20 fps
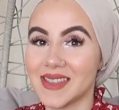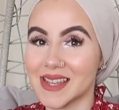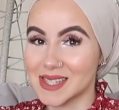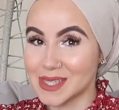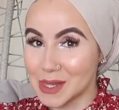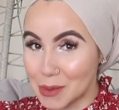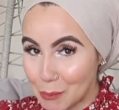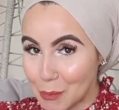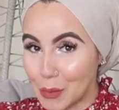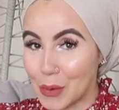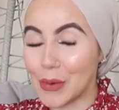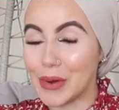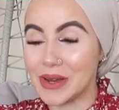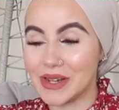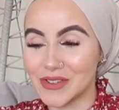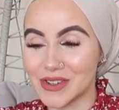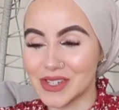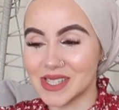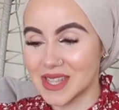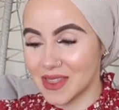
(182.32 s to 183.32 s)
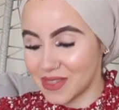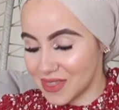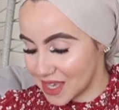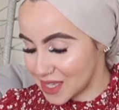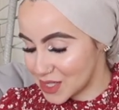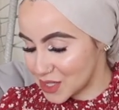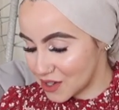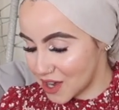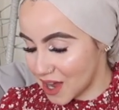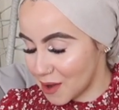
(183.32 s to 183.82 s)
there's some more interesting
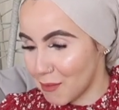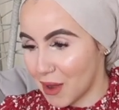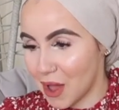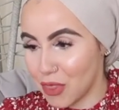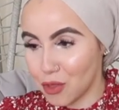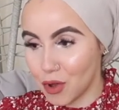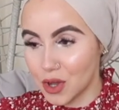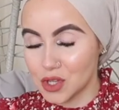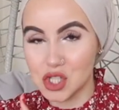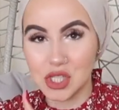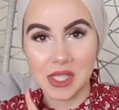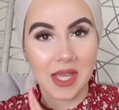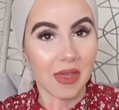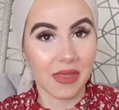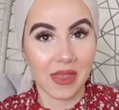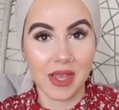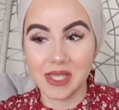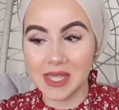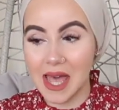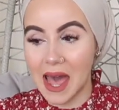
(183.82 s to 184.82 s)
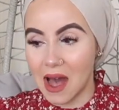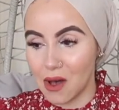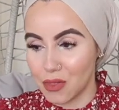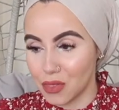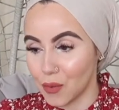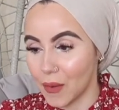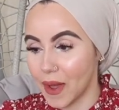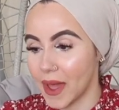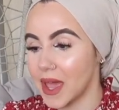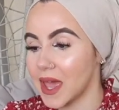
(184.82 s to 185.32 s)
things to come but I thought I'd just get this out of
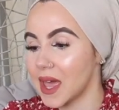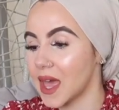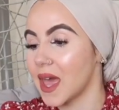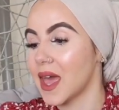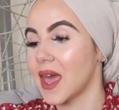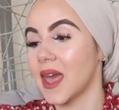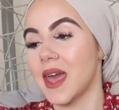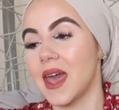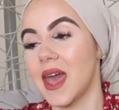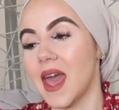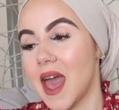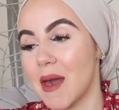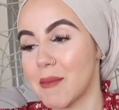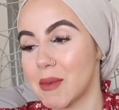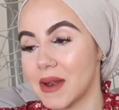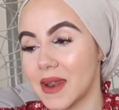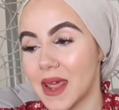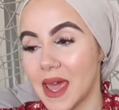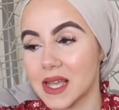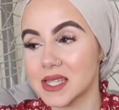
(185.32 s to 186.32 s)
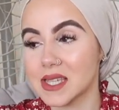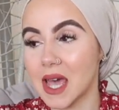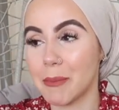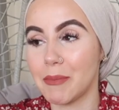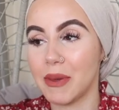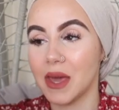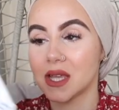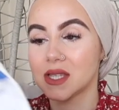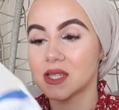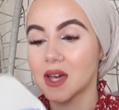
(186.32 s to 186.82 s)
the way. Um, next I
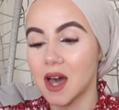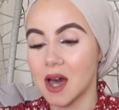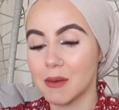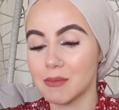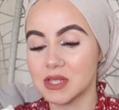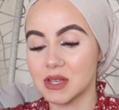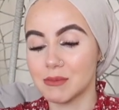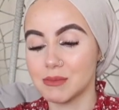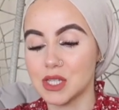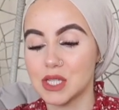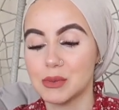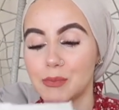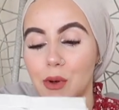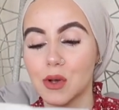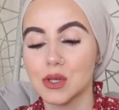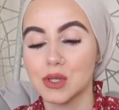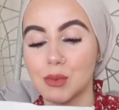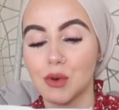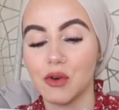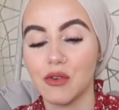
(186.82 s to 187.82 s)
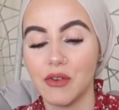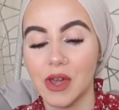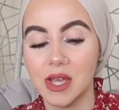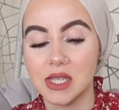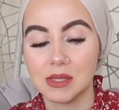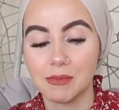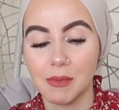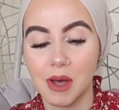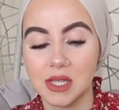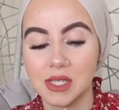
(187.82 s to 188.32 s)
picked up some disposable
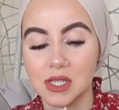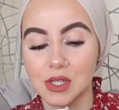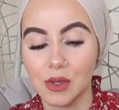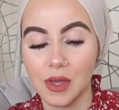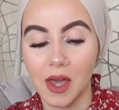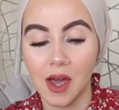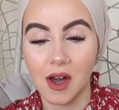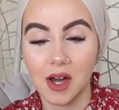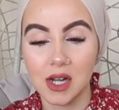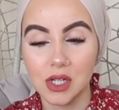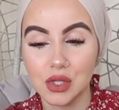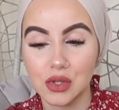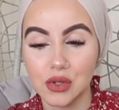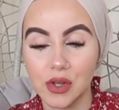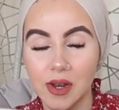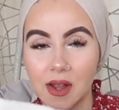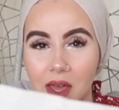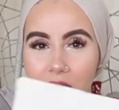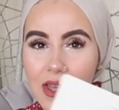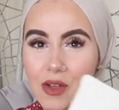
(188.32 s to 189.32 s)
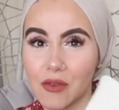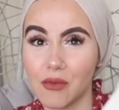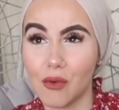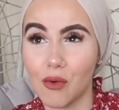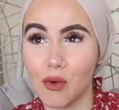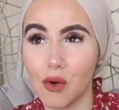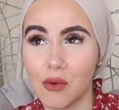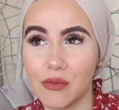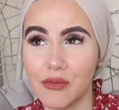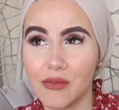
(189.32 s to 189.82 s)
face masks. You get 100 I think
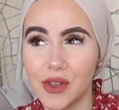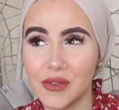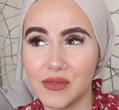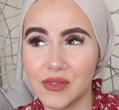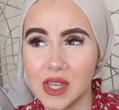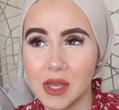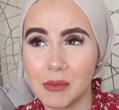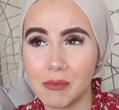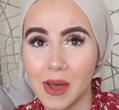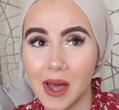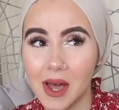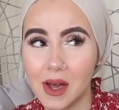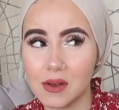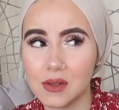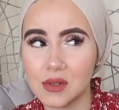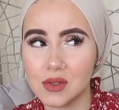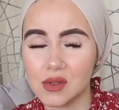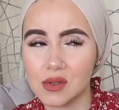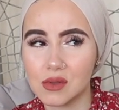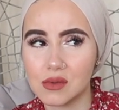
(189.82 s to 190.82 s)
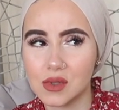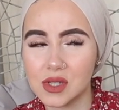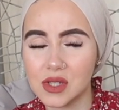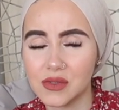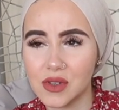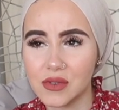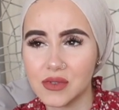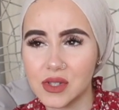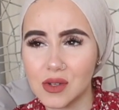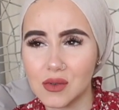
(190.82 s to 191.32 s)
for 15 pounds or was it
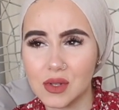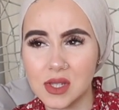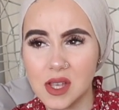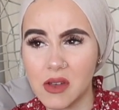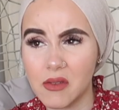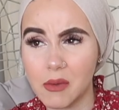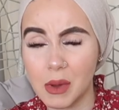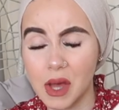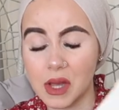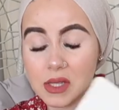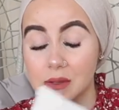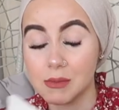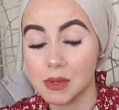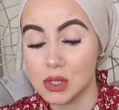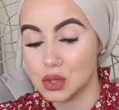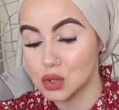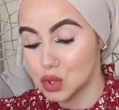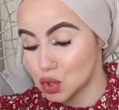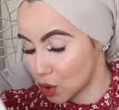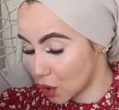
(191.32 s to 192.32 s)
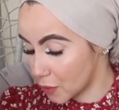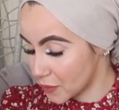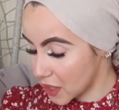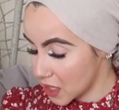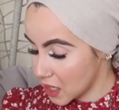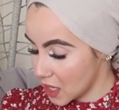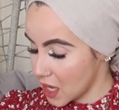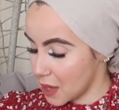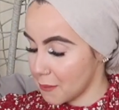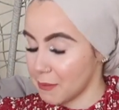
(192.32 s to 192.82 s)
15 or 7 pounds? I'm not too sure.
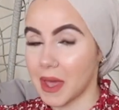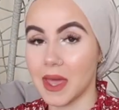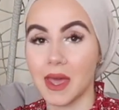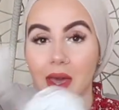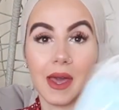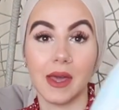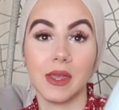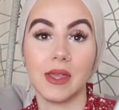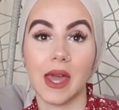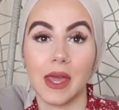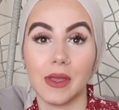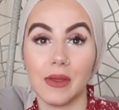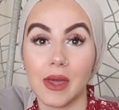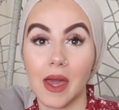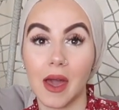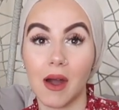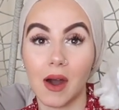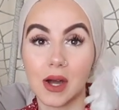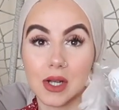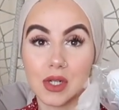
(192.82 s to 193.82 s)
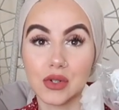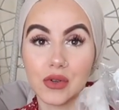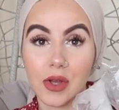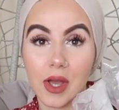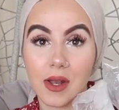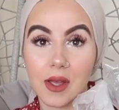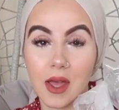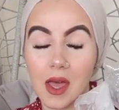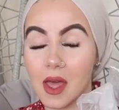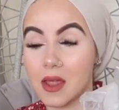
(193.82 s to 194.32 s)
But yeah, yeah you get
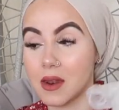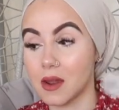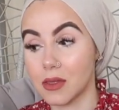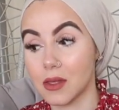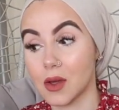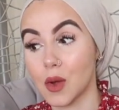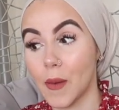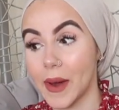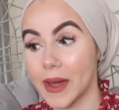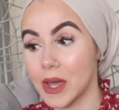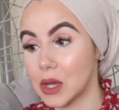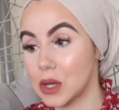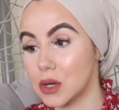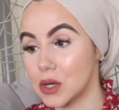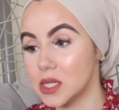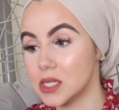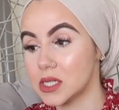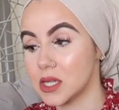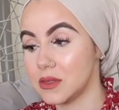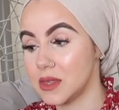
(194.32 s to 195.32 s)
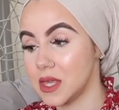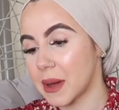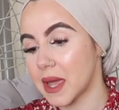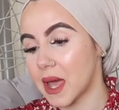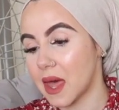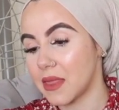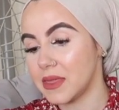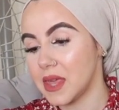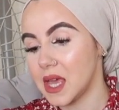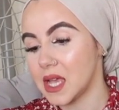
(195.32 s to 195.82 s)
100 and they're quite good. But
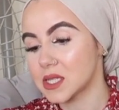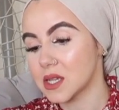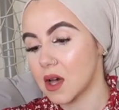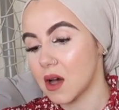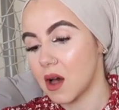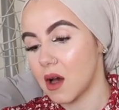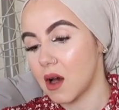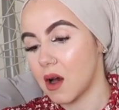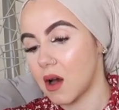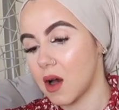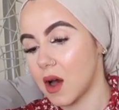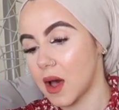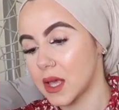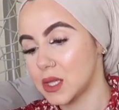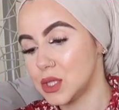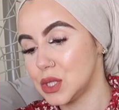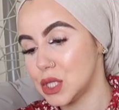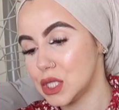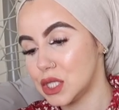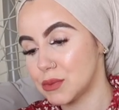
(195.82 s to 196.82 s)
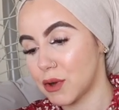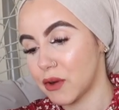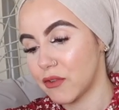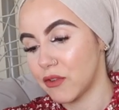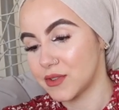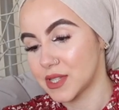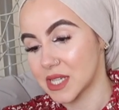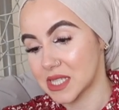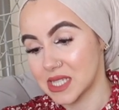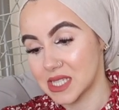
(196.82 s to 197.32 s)
yeah these are suitable
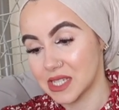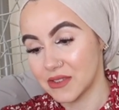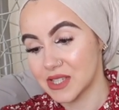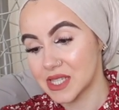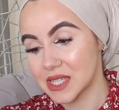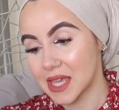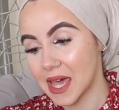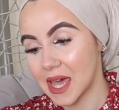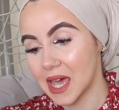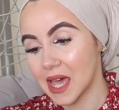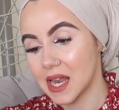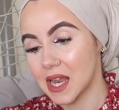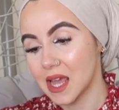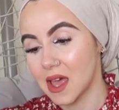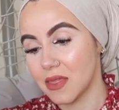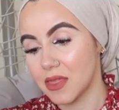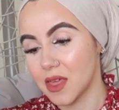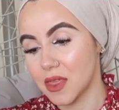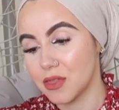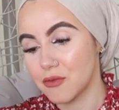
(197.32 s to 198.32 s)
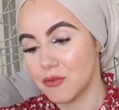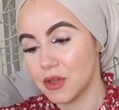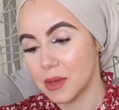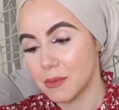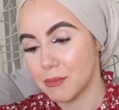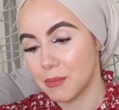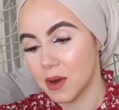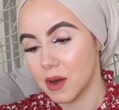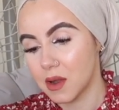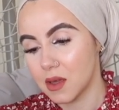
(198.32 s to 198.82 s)
for sensitive skin and the
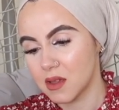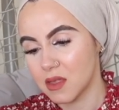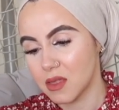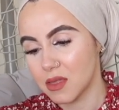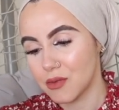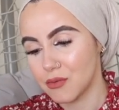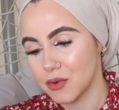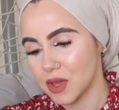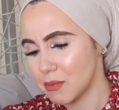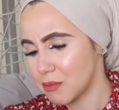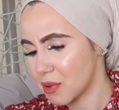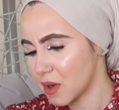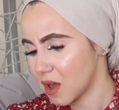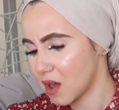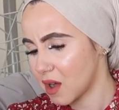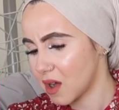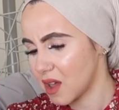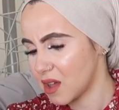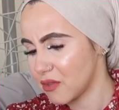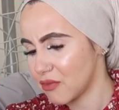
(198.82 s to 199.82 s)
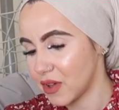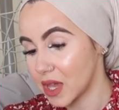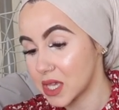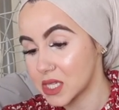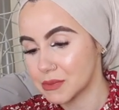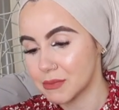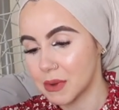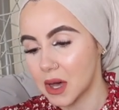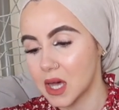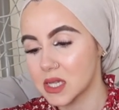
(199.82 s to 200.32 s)
three, three ply
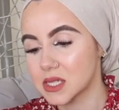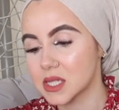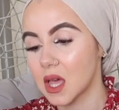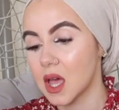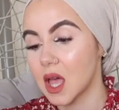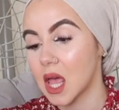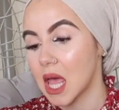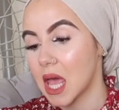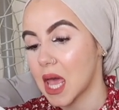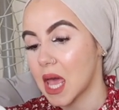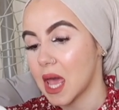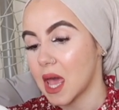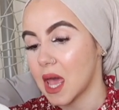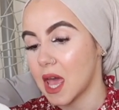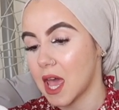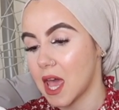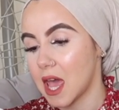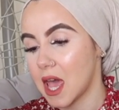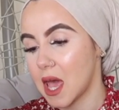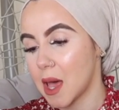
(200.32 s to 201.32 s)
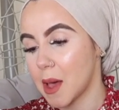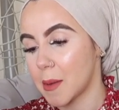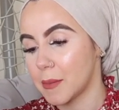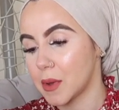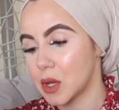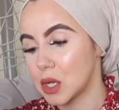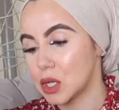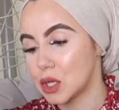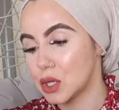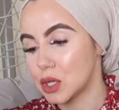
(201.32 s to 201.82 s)
face mask
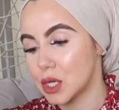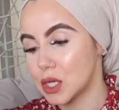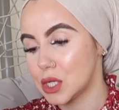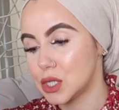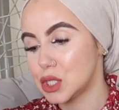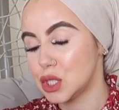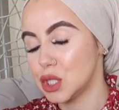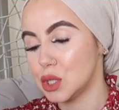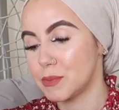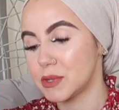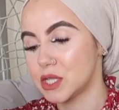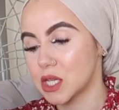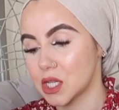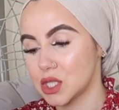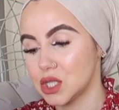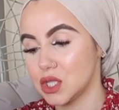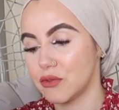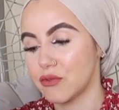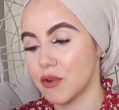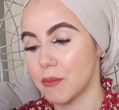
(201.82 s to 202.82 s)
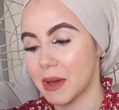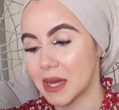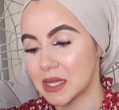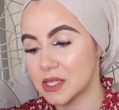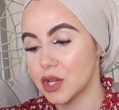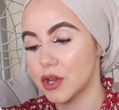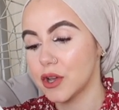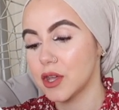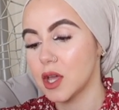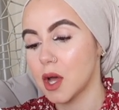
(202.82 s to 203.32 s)
um good to protect you from
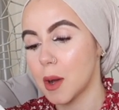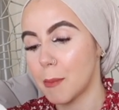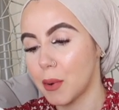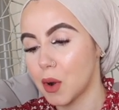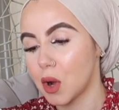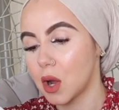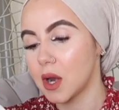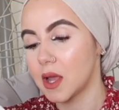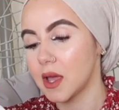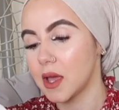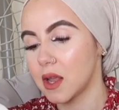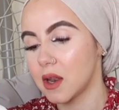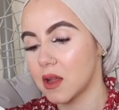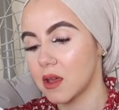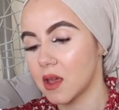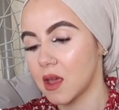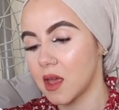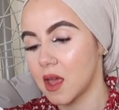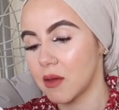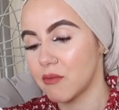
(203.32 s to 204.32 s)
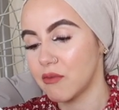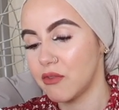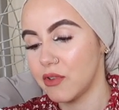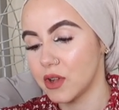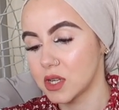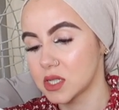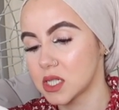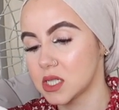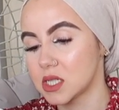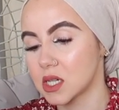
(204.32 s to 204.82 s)
bacteria pollen um
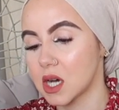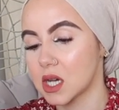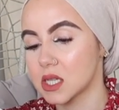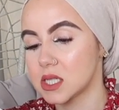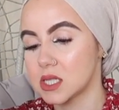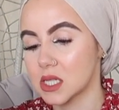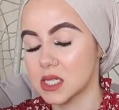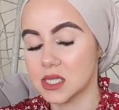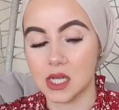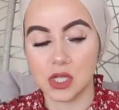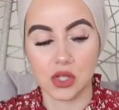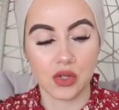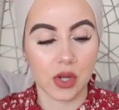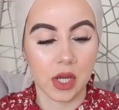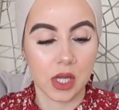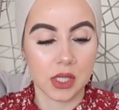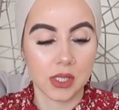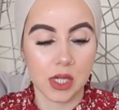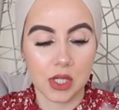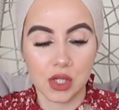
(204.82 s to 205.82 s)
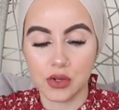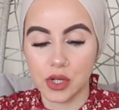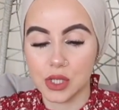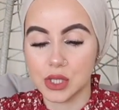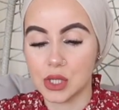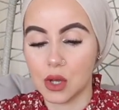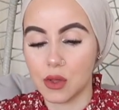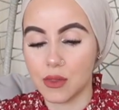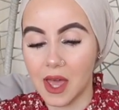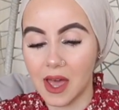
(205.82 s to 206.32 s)
filter dust etc etc
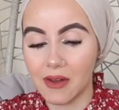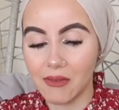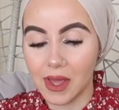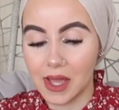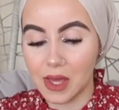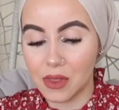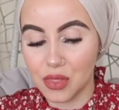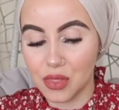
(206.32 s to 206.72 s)
so they have like